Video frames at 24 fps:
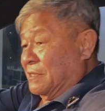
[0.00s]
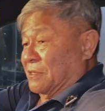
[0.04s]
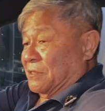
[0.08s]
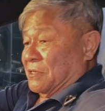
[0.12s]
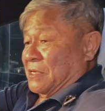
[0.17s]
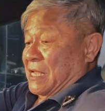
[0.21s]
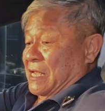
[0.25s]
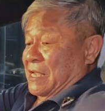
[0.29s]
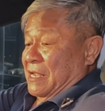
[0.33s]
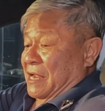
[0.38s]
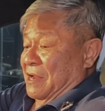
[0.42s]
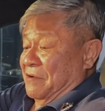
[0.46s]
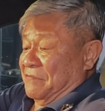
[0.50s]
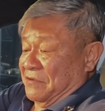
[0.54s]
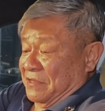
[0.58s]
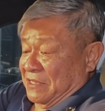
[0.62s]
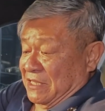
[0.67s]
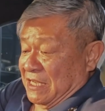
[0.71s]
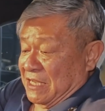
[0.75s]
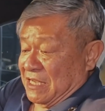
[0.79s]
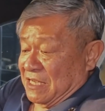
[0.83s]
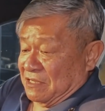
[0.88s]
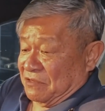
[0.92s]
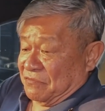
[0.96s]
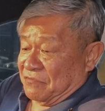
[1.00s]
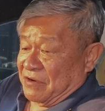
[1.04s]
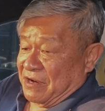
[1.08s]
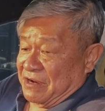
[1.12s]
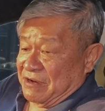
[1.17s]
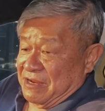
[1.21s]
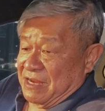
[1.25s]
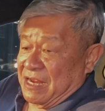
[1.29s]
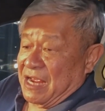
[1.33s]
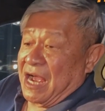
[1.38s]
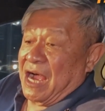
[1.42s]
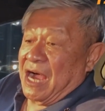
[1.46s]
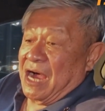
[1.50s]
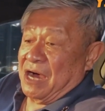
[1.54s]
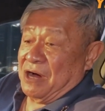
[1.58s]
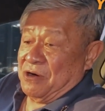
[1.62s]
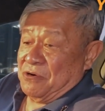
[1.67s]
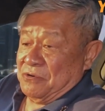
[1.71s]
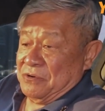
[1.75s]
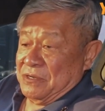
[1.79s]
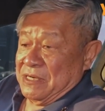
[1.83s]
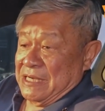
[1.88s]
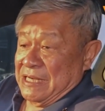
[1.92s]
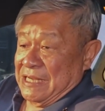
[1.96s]
Okay, everything is very
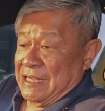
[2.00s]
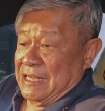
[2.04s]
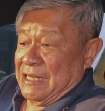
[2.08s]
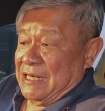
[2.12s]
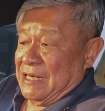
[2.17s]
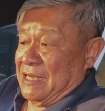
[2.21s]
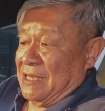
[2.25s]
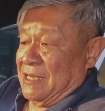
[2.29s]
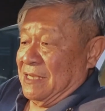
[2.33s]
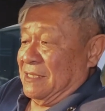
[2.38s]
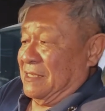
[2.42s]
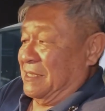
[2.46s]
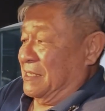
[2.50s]
Audi lah.